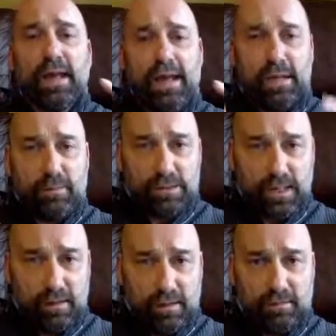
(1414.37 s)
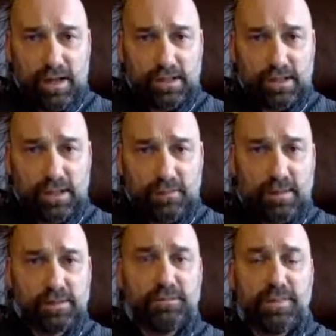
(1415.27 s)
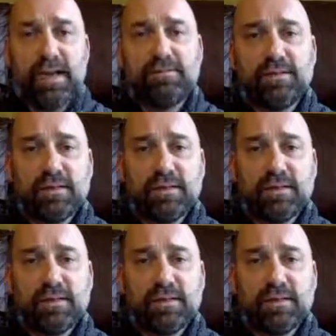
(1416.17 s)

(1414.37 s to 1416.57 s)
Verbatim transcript: he was a, a, rational emotive behavior